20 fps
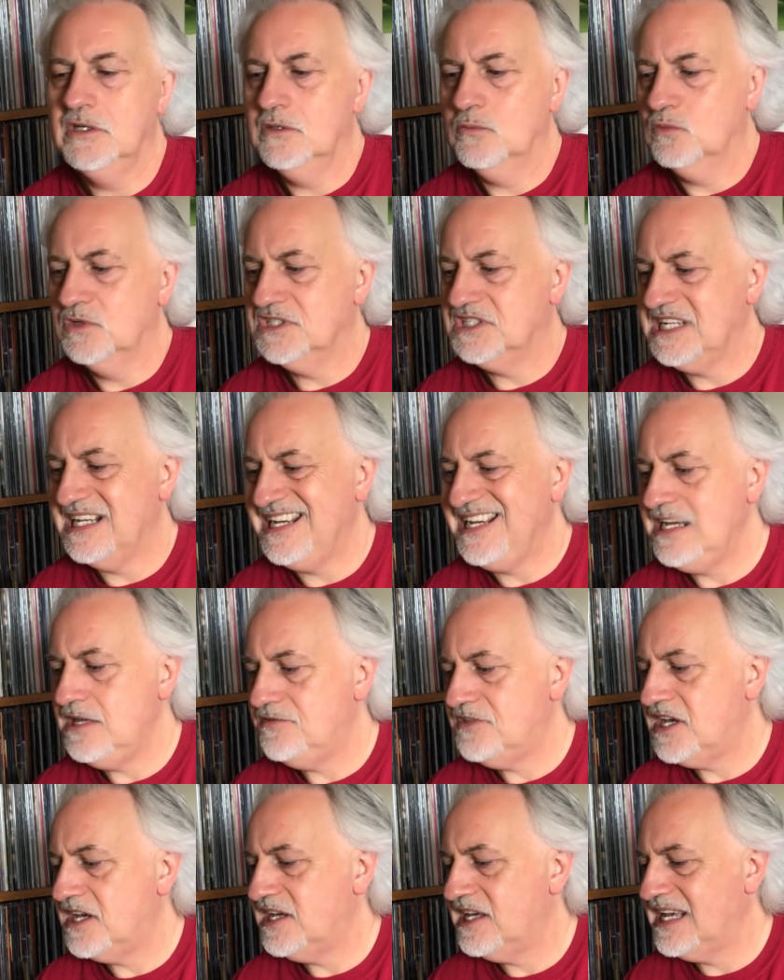was
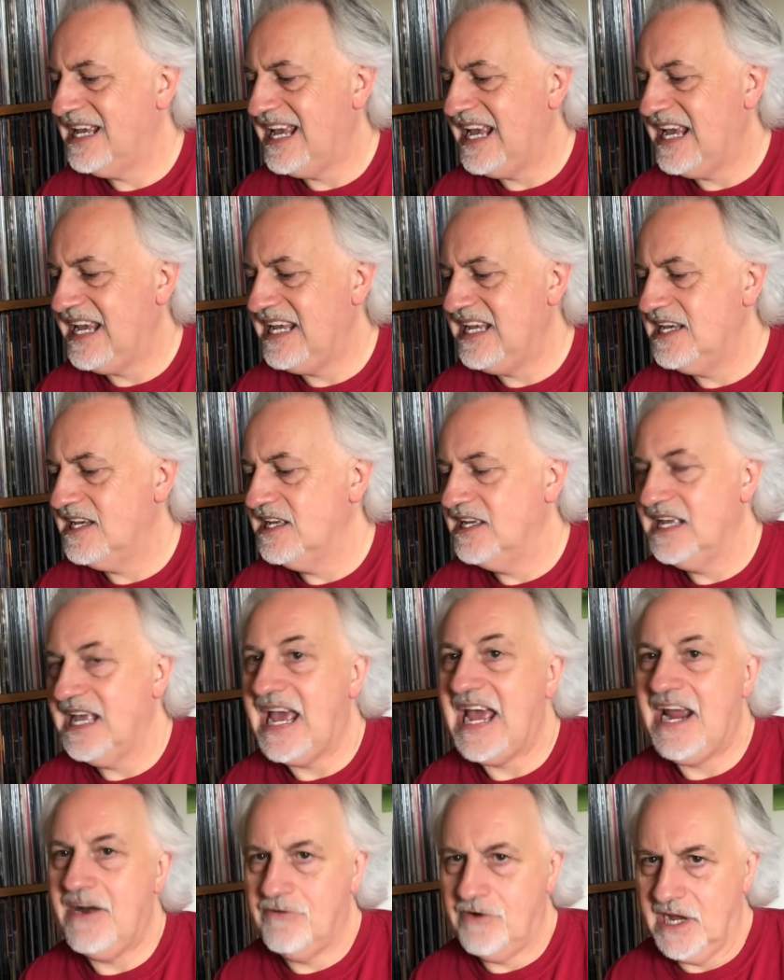either a
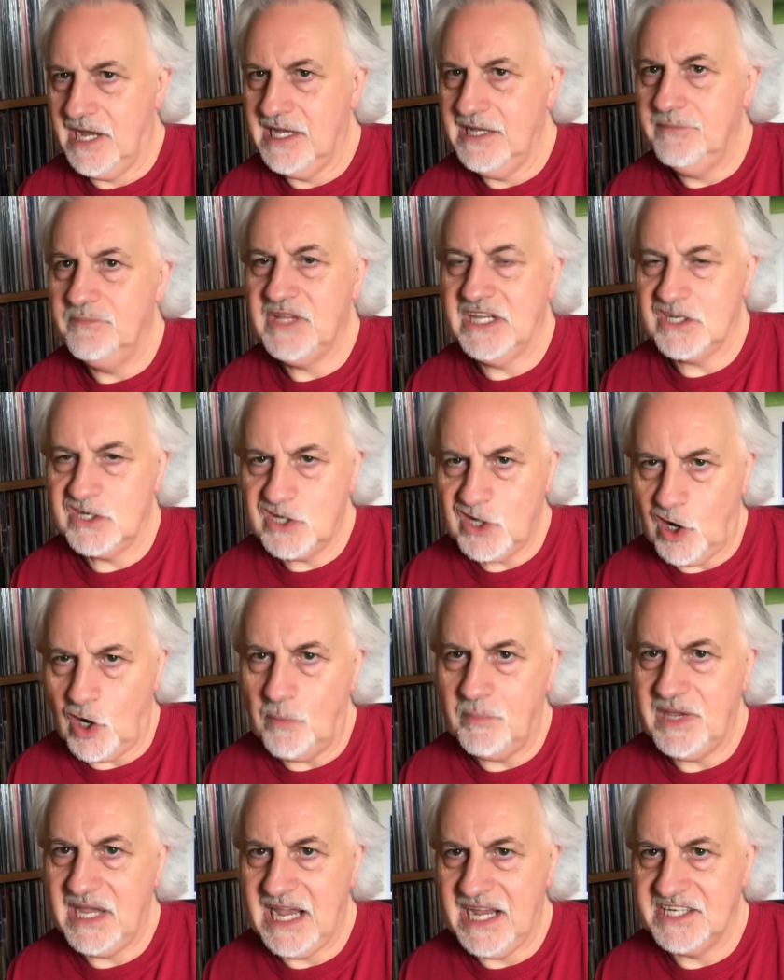error in
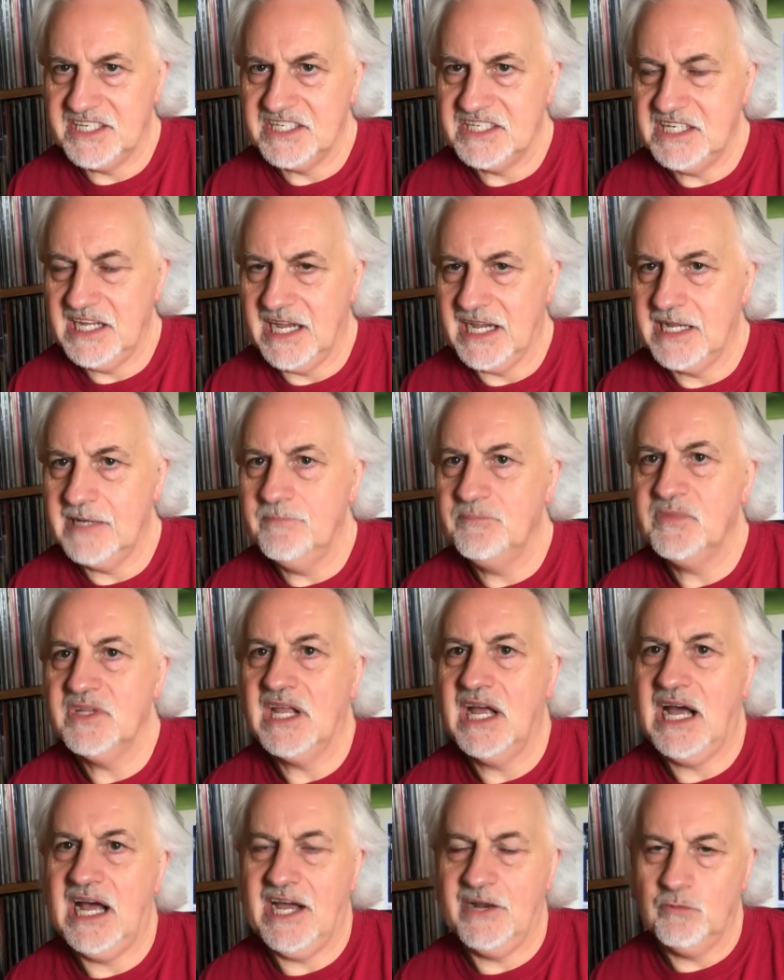copy editing
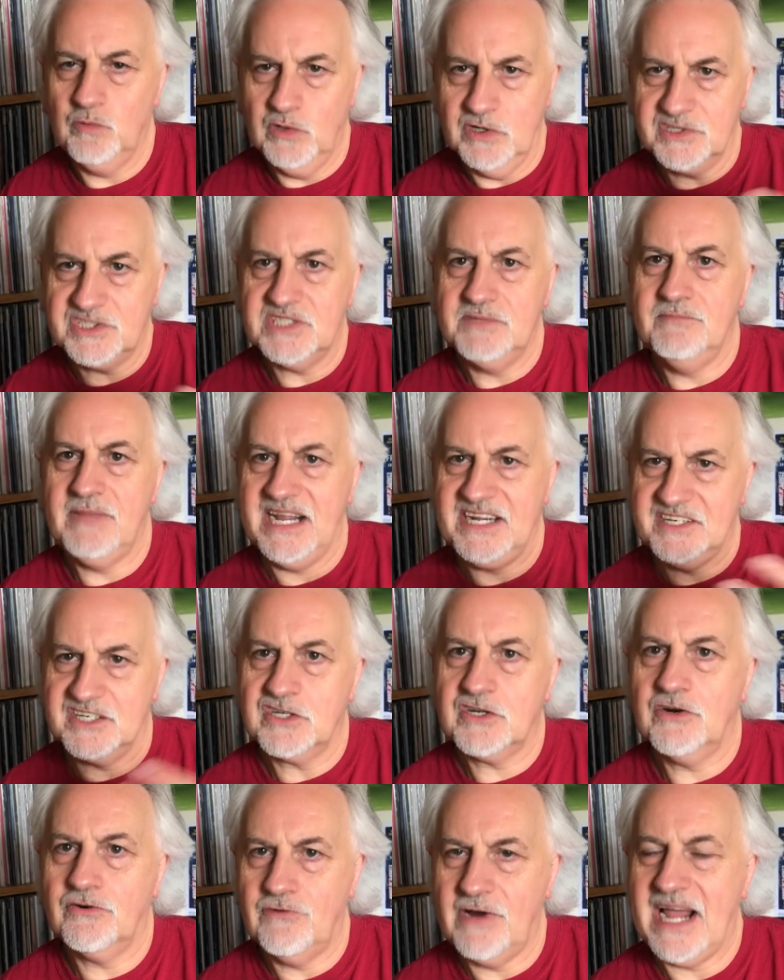and Wilson meant to
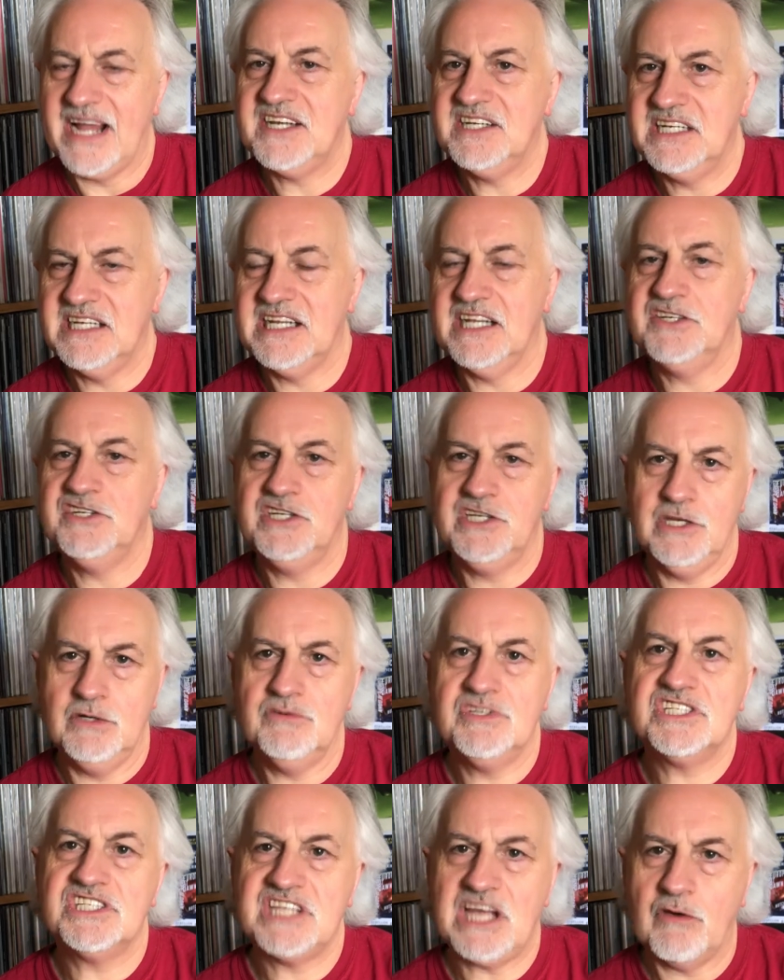correct it and to
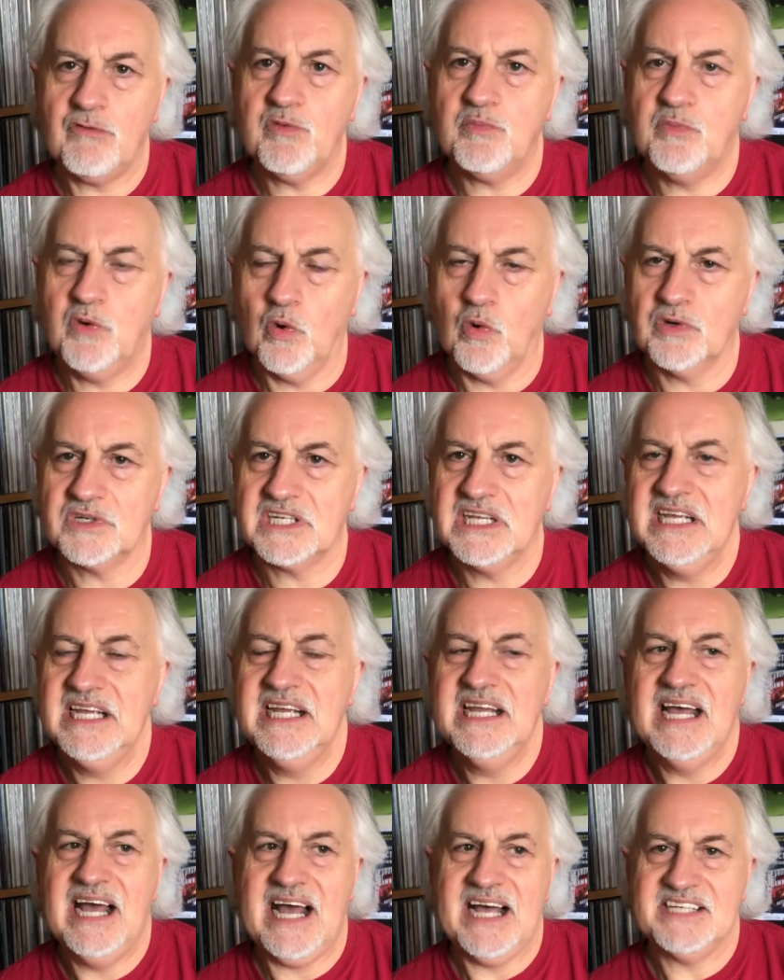use Southport
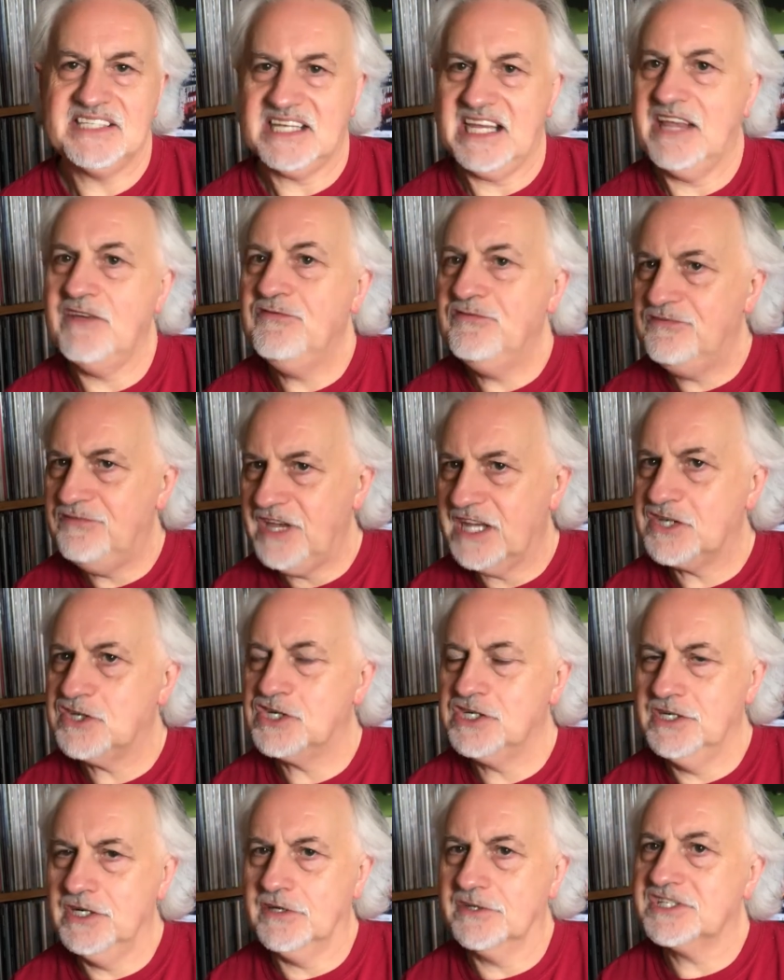as a
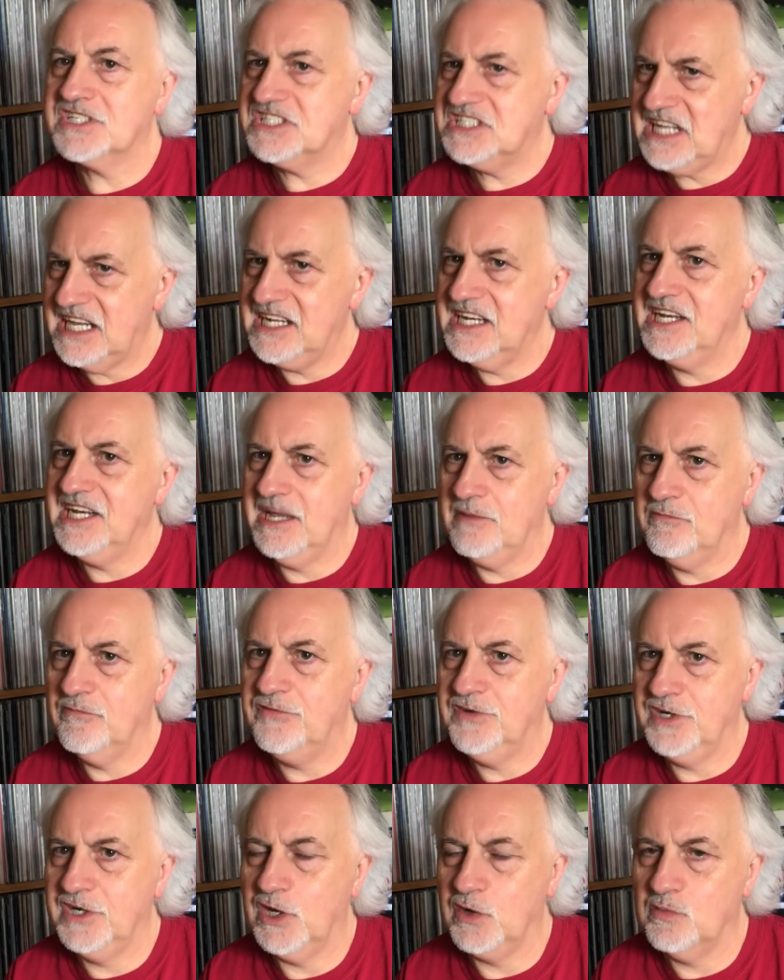fictional synonym
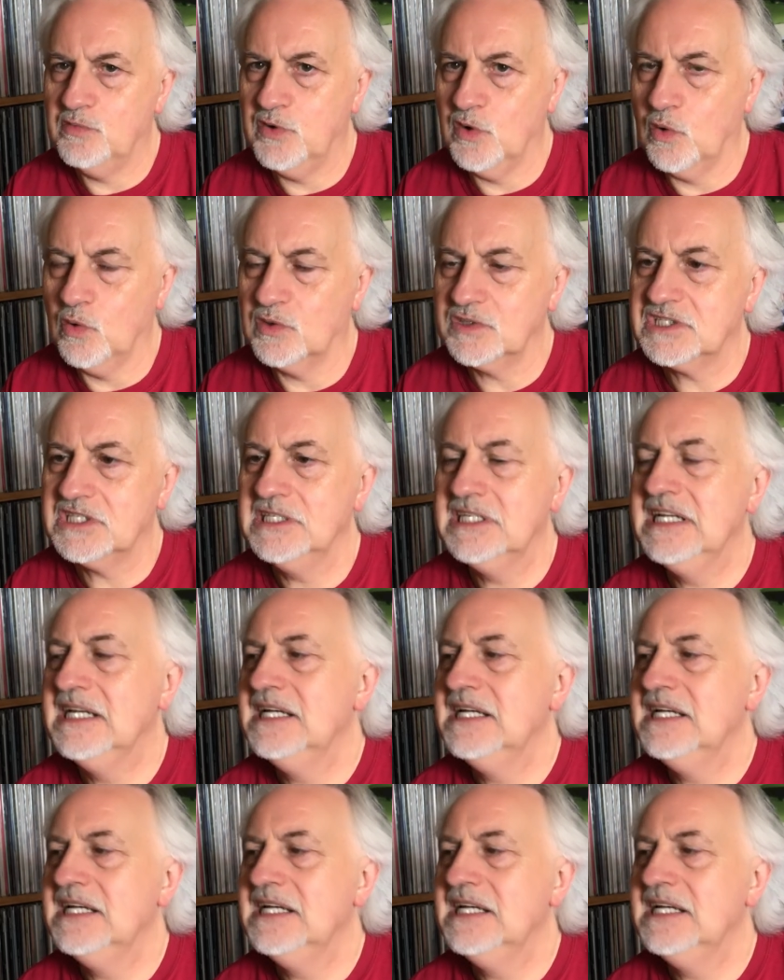for Newport